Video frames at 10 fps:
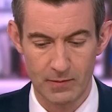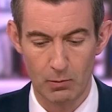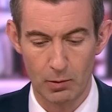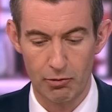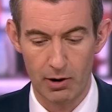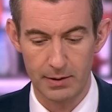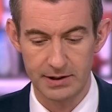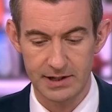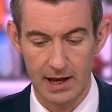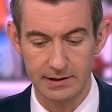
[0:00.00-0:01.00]
While well, Prime
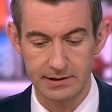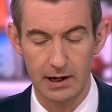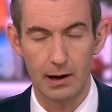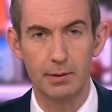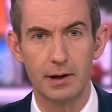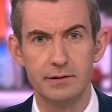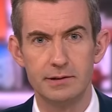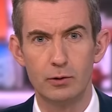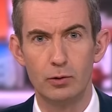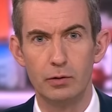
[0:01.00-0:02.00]
Minister Anthony
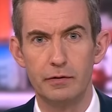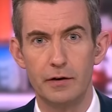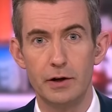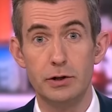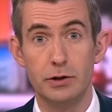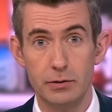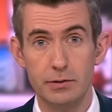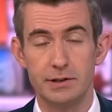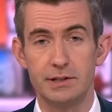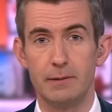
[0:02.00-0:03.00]
Albanese called for
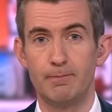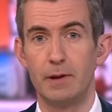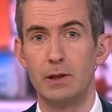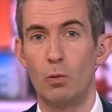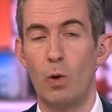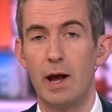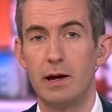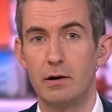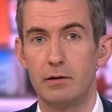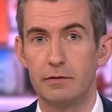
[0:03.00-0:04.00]
unity in the
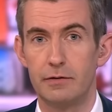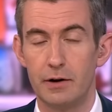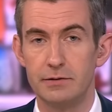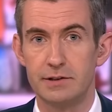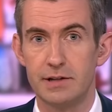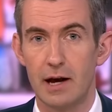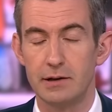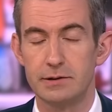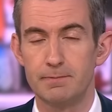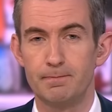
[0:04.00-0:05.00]
wake of those
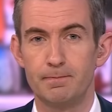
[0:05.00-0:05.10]
attacks.